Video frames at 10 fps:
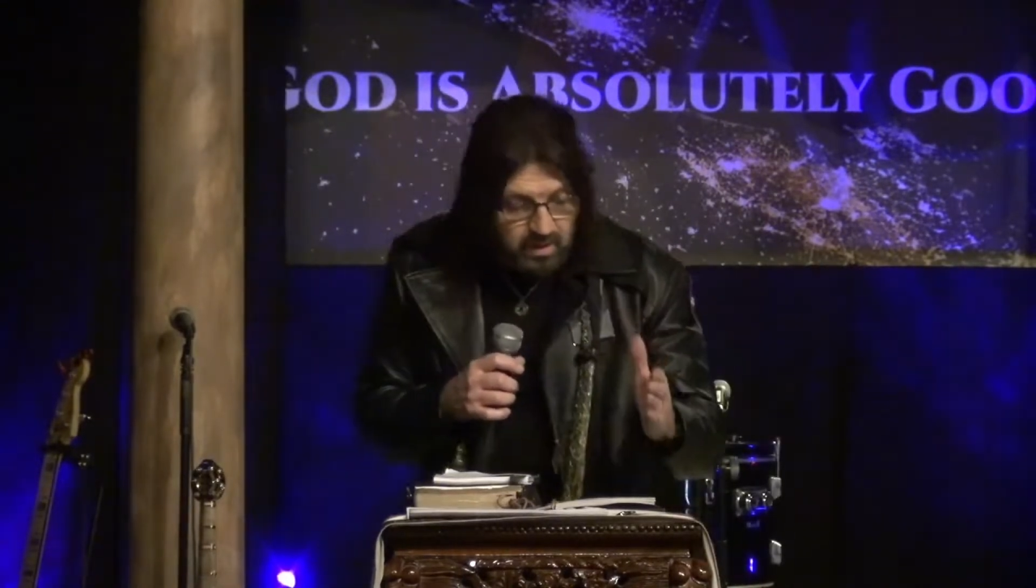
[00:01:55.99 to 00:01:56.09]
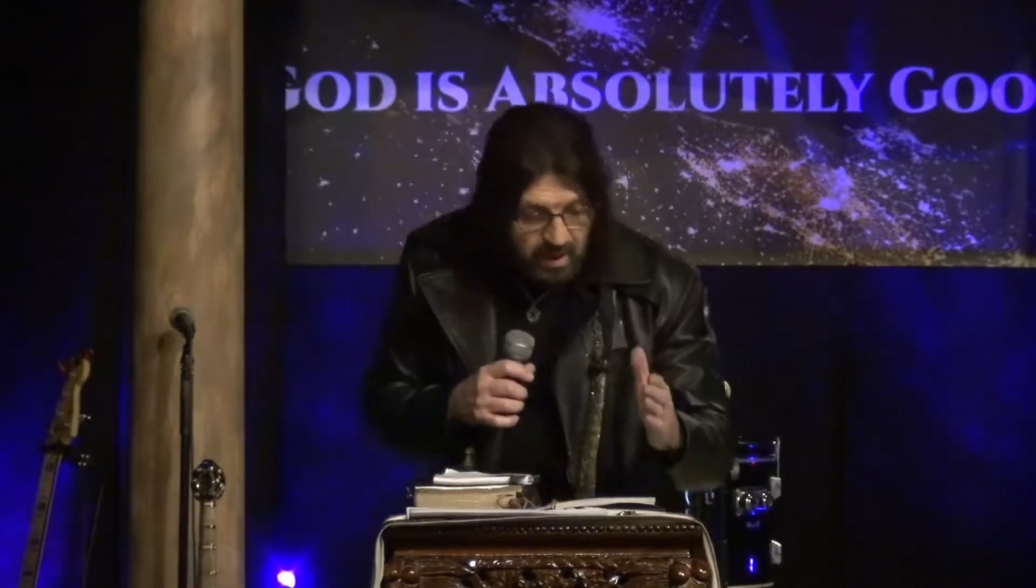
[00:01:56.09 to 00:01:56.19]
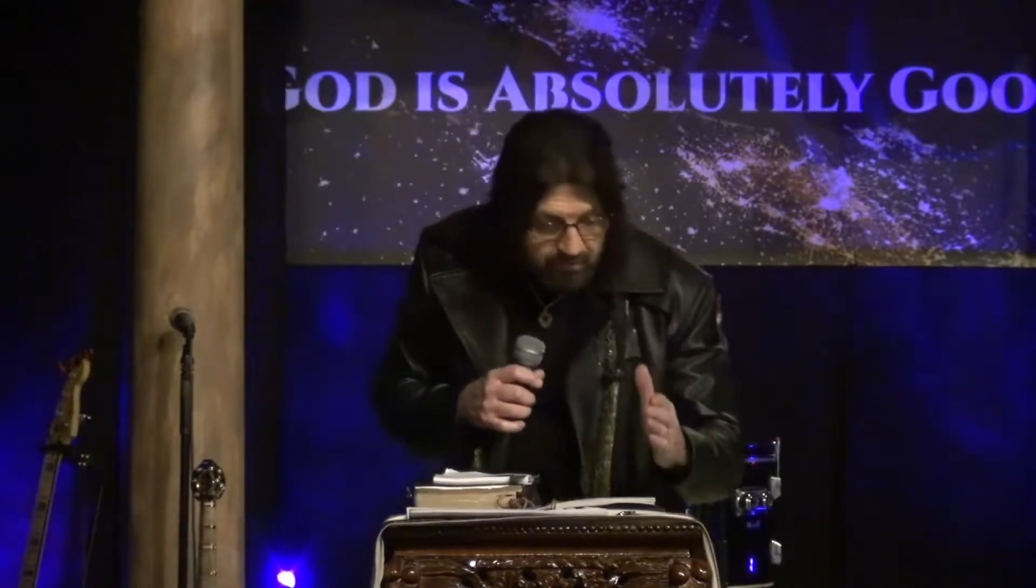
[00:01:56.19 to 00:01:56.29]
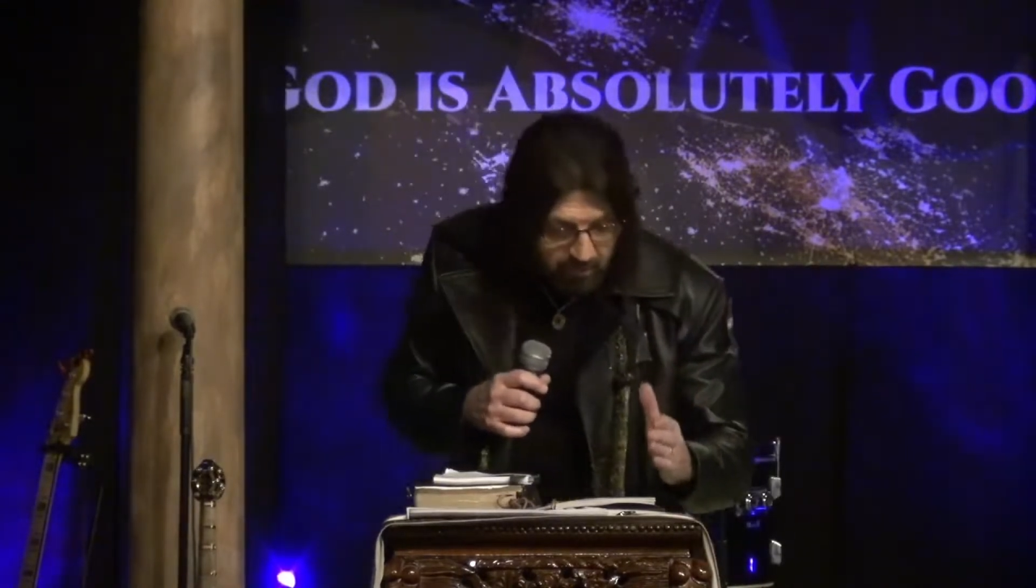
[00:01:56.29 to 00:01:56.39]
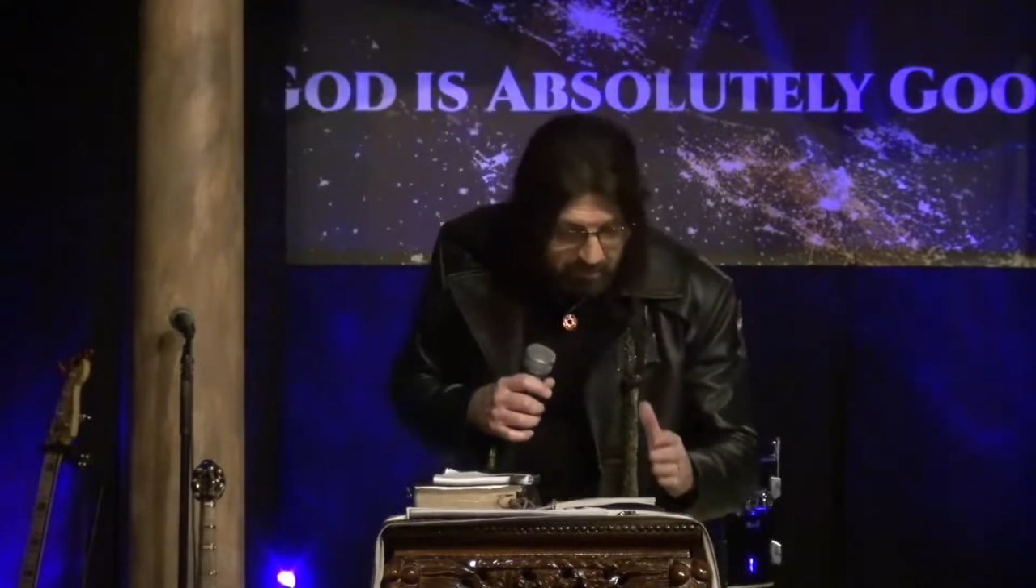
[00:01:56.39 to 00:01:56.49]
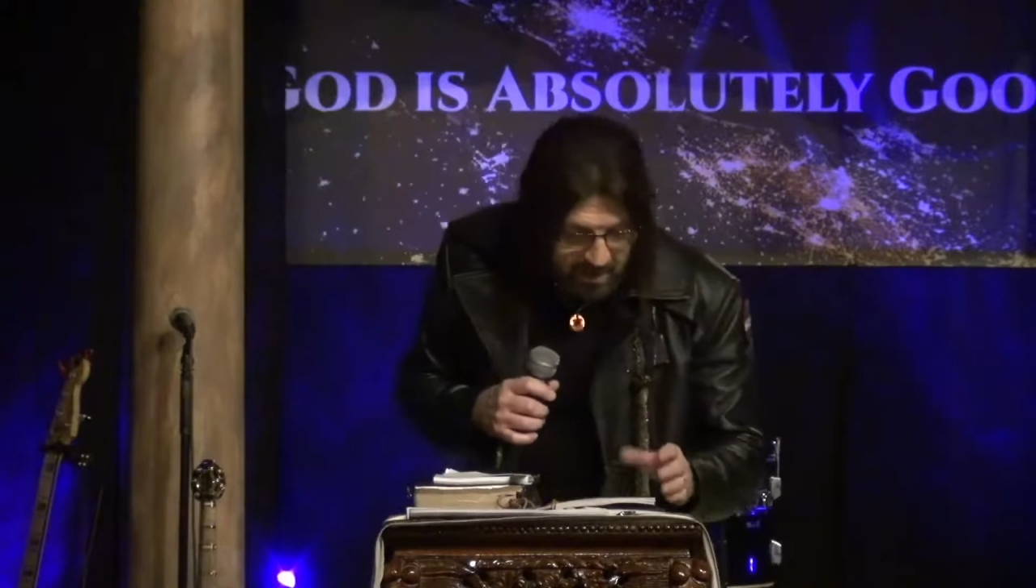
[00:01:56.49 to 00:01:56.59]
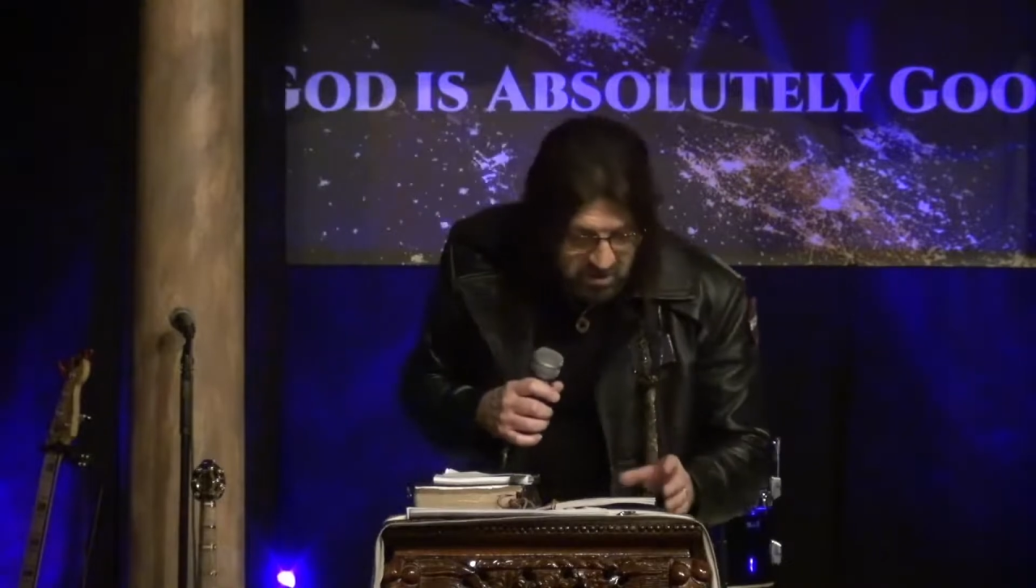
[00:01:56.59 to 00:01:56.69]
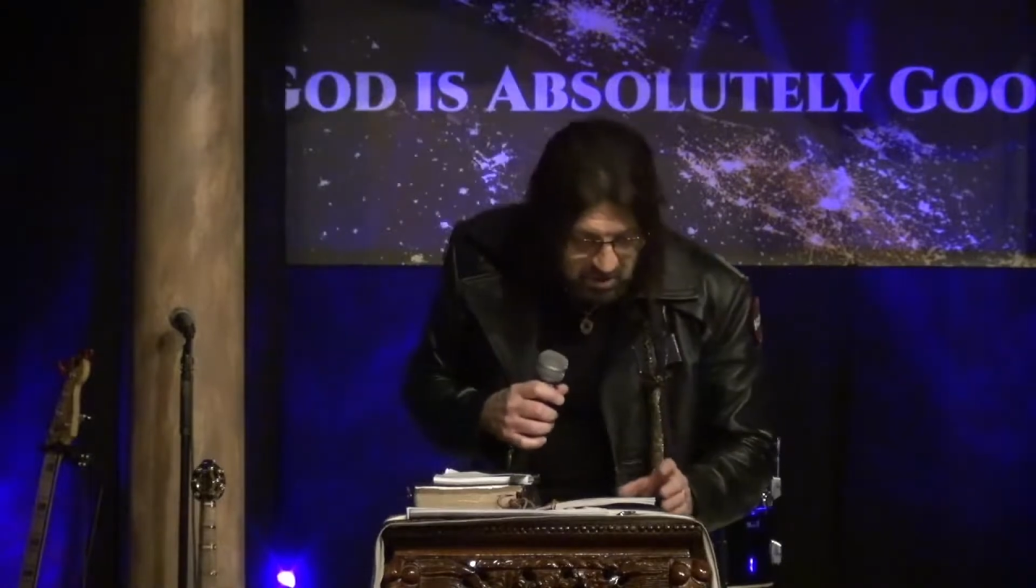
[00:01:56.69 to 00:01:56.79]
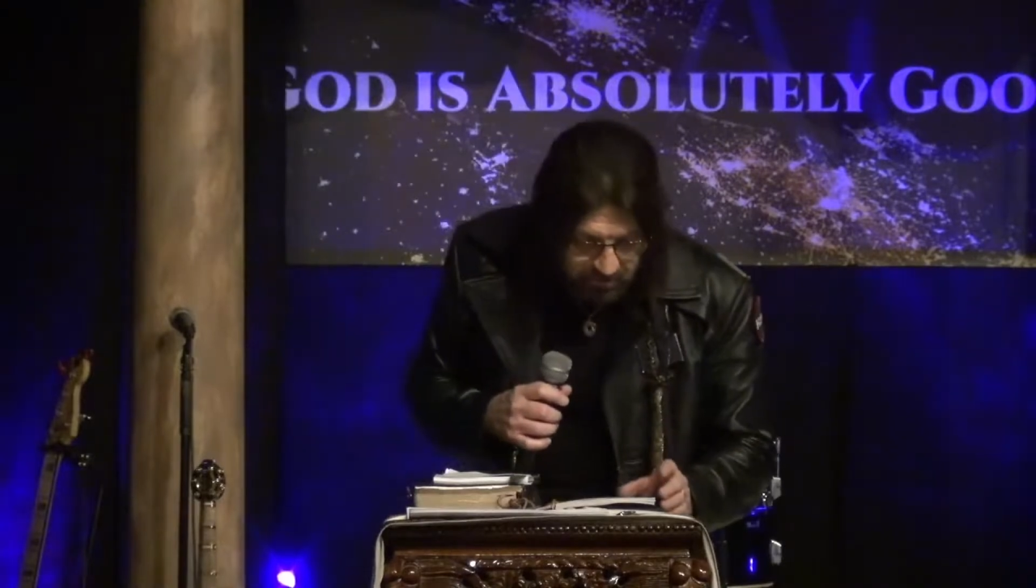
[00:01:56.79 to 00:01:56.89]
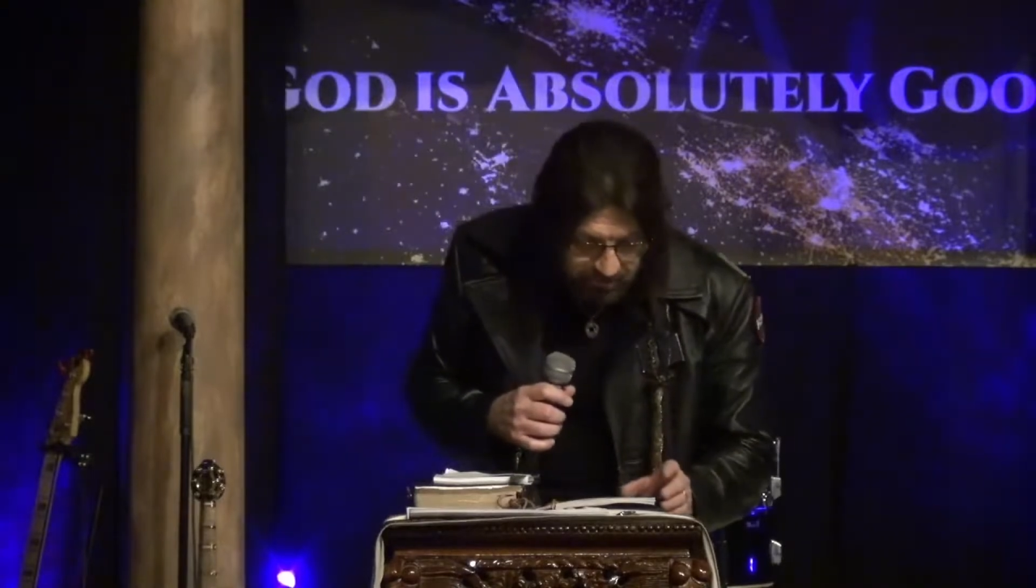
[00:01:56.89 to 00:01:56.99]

information,